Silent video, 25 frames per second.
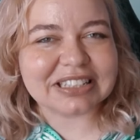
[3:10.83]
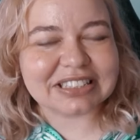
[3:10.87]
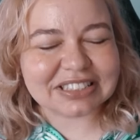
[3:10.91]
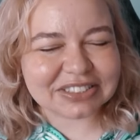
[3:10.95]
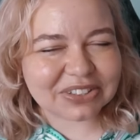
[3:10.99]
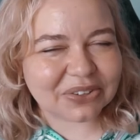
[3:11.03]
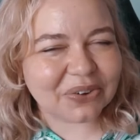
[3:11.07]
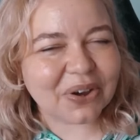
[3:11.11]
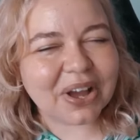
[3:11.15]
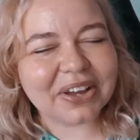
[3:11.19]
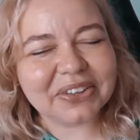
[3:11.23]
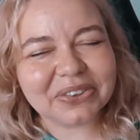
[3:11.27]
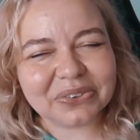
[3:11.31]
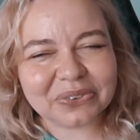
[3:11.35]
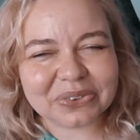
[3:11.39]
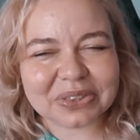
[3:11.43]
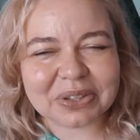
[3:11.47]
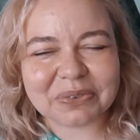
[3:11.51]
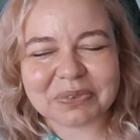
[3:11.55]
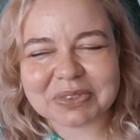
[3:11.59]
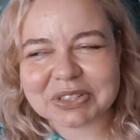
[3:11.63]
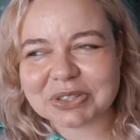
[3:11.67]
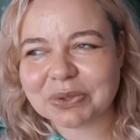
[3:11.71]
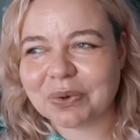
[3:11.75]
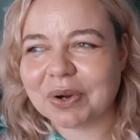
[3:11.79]
so I thought
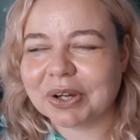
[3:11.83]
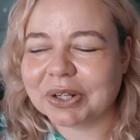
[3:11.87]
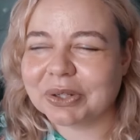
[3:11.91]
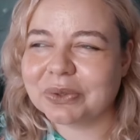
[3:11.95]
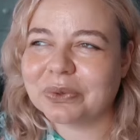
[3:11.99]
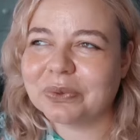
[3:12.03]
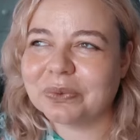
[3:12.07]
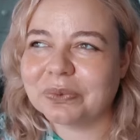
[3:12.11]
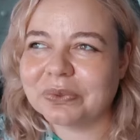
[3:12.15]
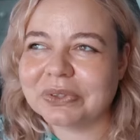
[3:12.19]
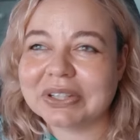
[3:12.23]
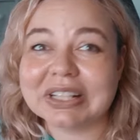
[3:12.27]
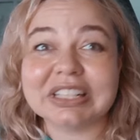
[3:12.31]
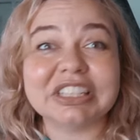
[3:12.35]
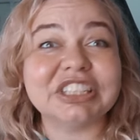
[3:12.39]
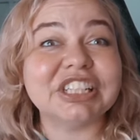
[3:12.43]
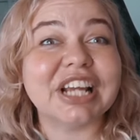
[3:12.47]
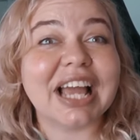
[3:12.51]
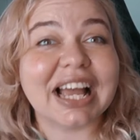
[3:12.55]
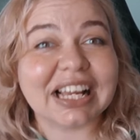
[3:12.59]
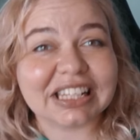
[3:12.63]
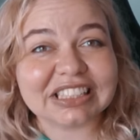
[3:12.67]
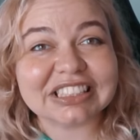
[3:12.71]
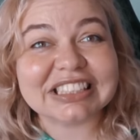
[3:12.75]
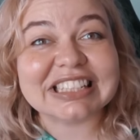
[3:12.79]
that was quite cool that she
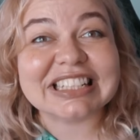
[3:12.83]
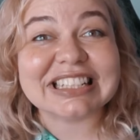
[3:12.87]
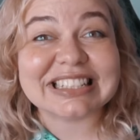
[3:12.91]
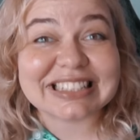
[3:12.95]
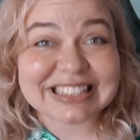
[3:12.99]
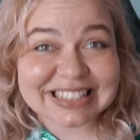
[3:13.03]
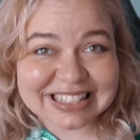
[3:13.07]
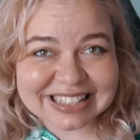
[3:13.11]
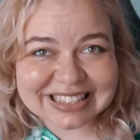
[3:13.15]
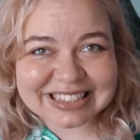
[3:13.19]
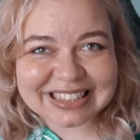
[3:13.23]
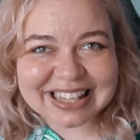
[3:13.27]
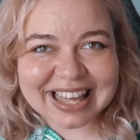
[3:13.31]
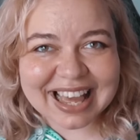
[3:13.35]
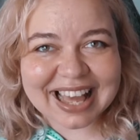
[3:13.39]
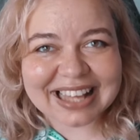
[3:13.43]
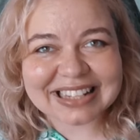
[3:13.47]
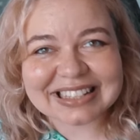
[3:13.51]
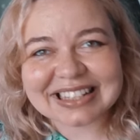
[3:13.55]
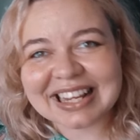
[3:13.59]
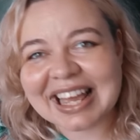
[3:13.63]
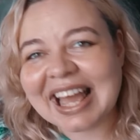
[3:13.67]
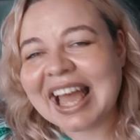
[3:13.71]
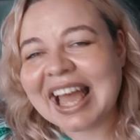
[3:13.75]
actually did that.